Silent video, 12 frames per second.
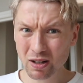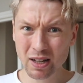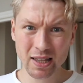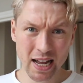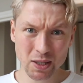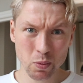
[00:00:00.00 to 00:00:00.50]

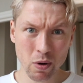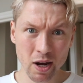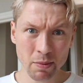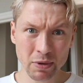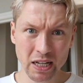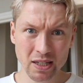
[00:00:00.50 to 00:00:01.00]
and that's why
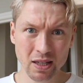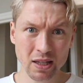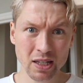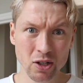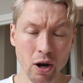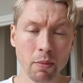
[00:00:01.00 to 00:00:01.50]
I'm getting
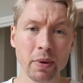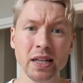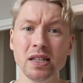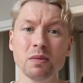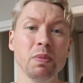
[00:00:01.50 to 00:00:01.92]
these comments.